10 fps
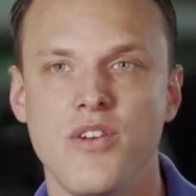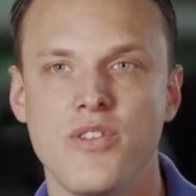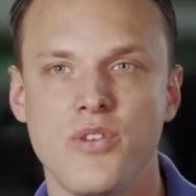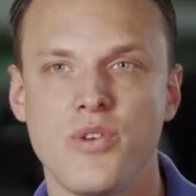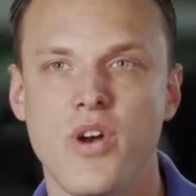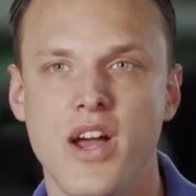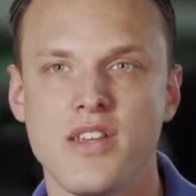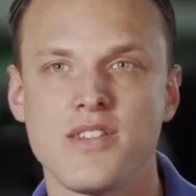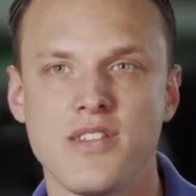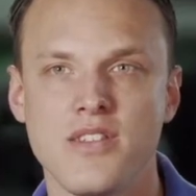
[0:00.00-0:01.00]
through
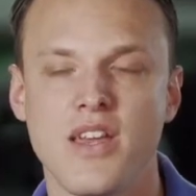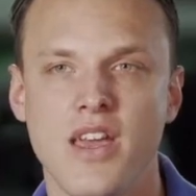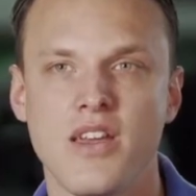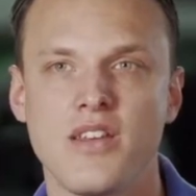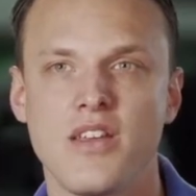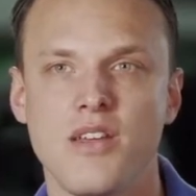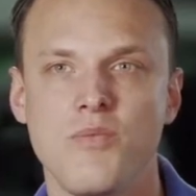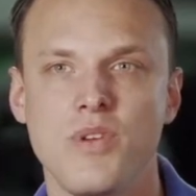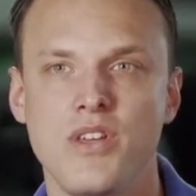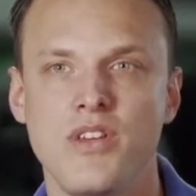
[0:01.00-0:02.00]
Christ,
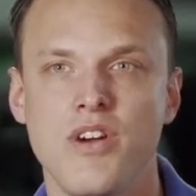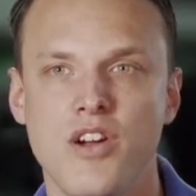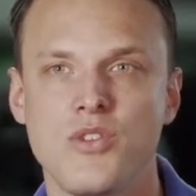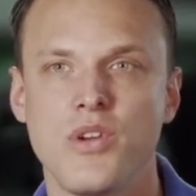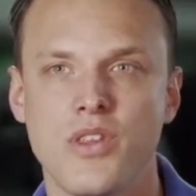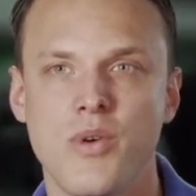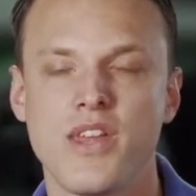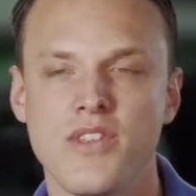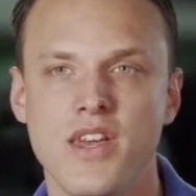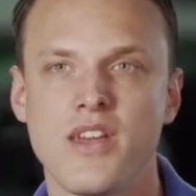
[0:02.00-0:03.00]
and we are doing the
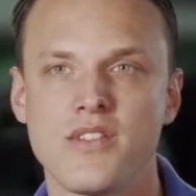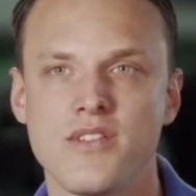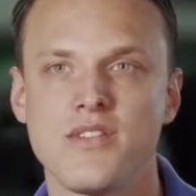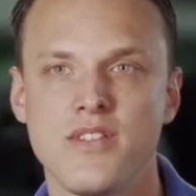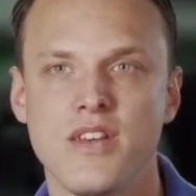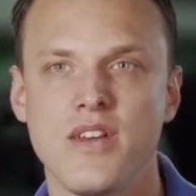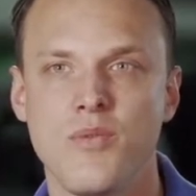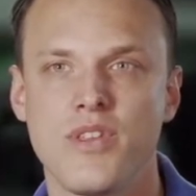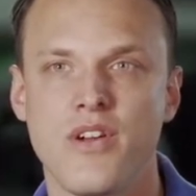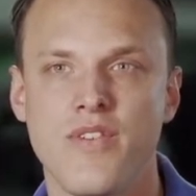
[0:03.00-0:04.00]
right things
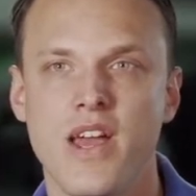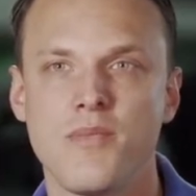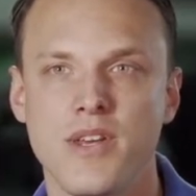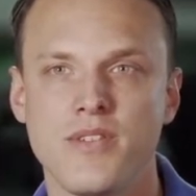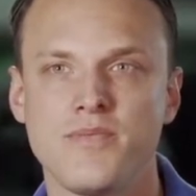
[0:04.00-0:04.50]
with our family.